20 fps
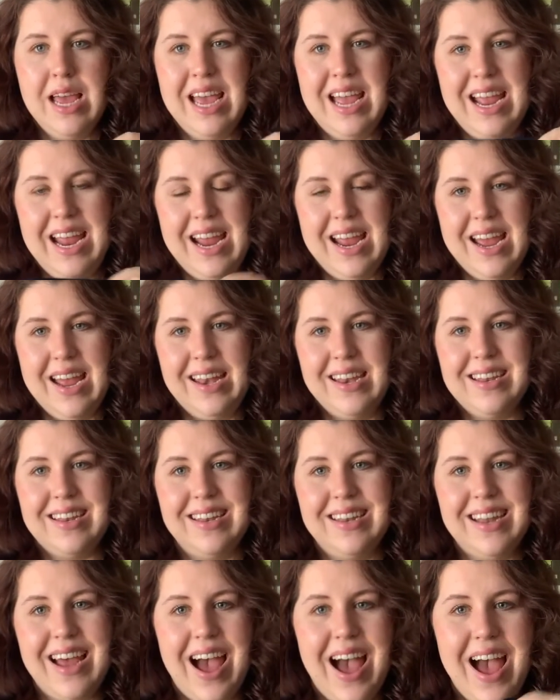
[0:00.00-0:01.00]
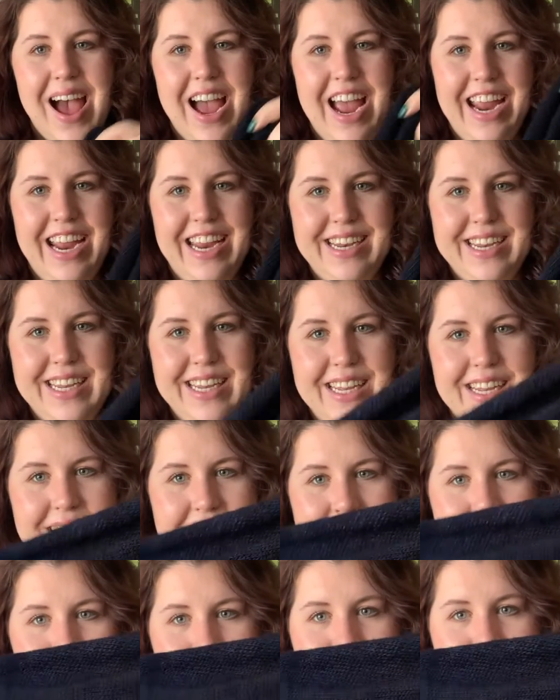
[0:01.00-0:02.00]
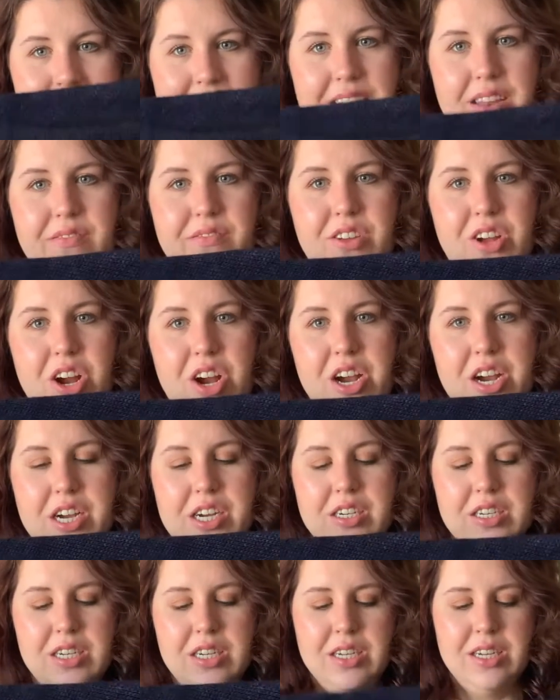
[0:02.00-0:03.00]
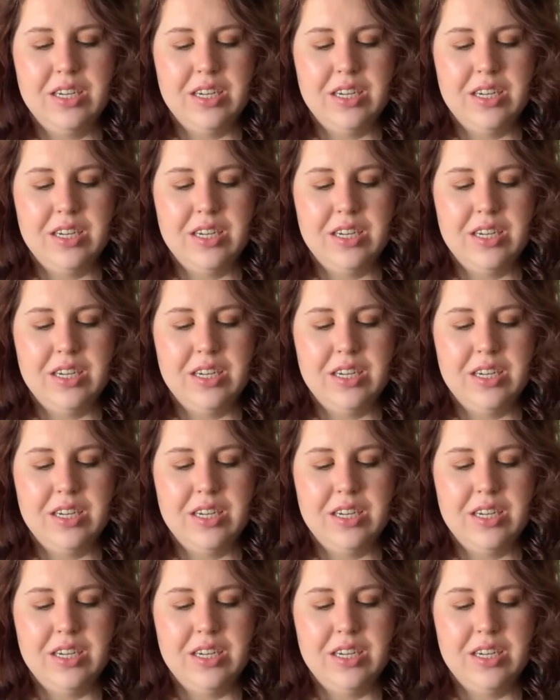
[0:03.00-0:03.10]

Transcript: hand-dyed skein of yarn